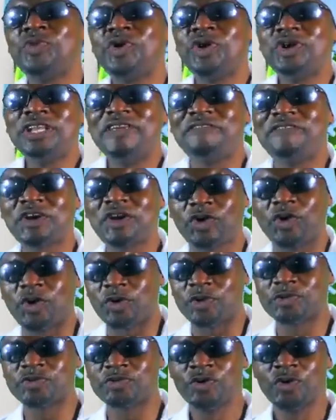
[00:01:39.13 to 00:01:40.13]
more
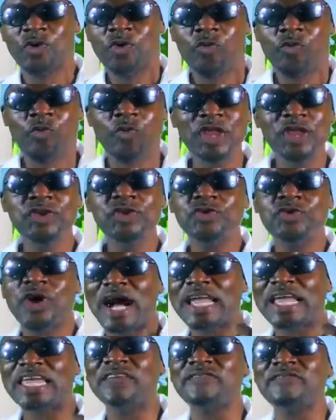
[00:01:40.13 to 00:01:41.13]
difficult when you
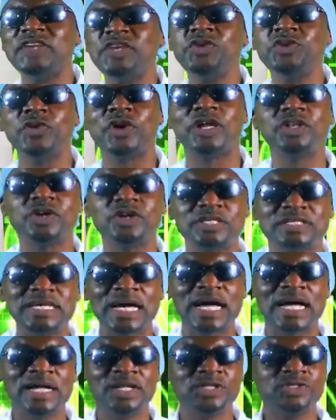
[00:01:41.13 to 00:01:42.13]
are giving your
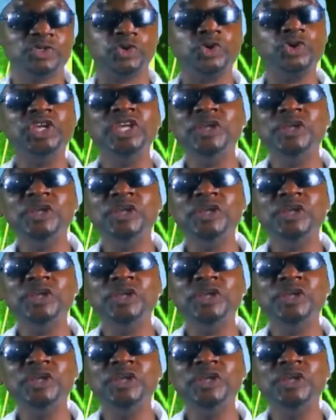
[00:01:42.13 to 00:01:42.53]
daughter to